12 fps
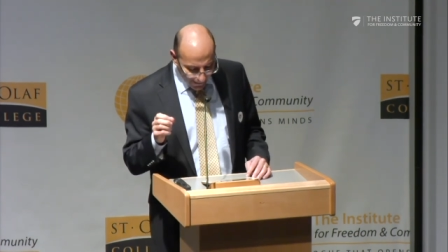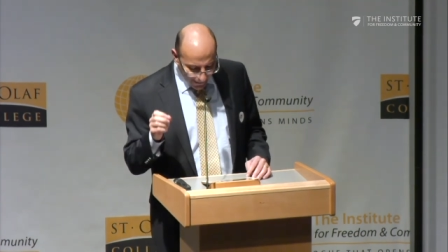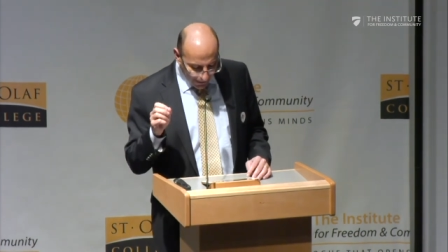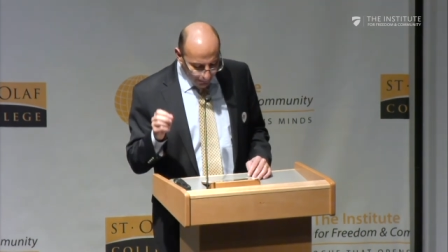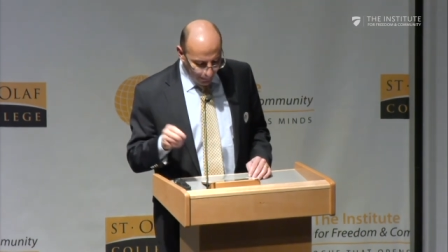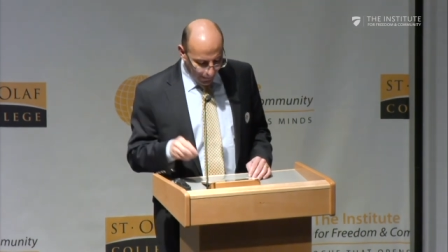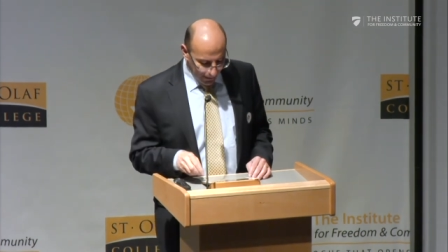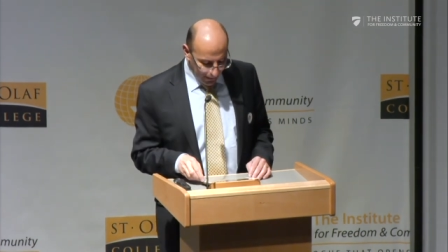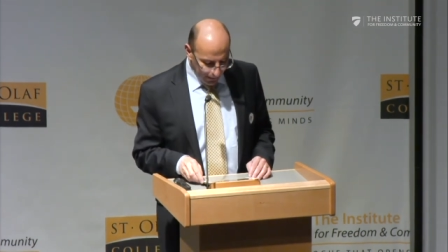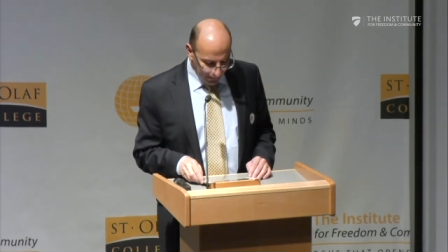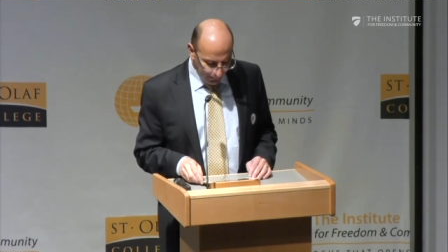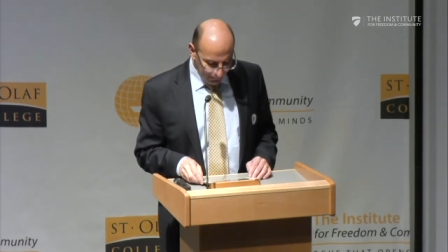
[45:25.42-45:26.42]
any
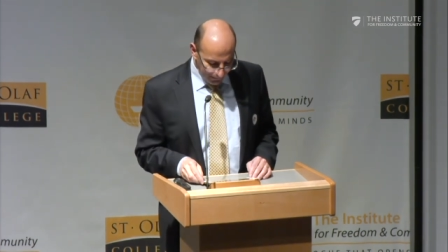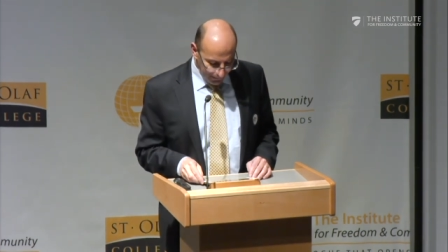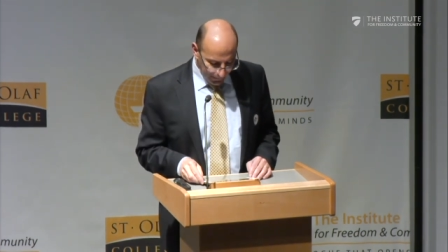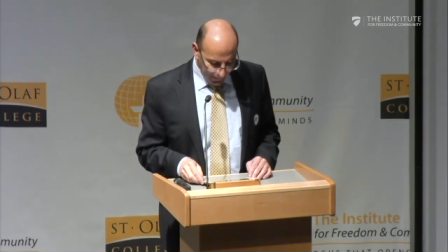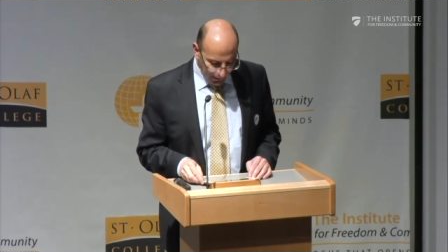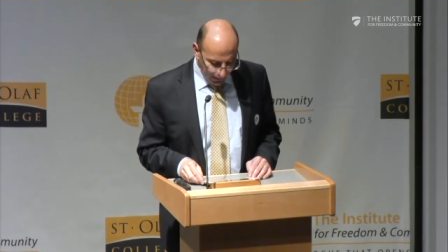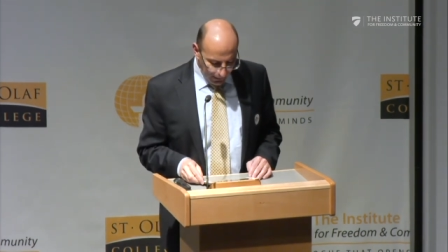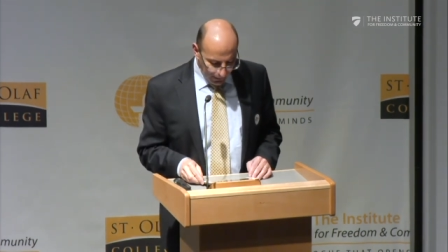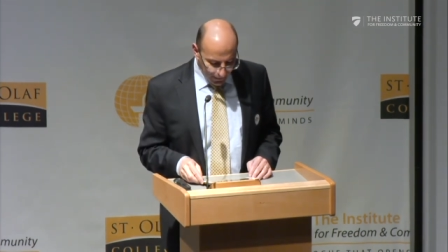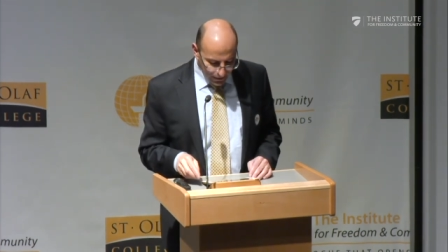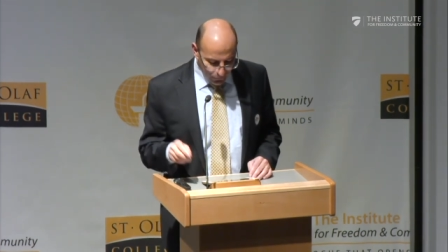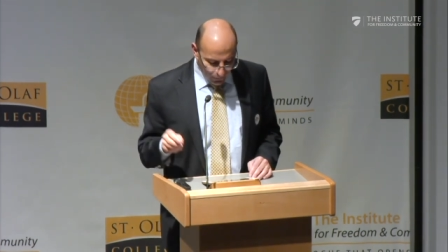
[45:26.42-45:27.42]
empire, this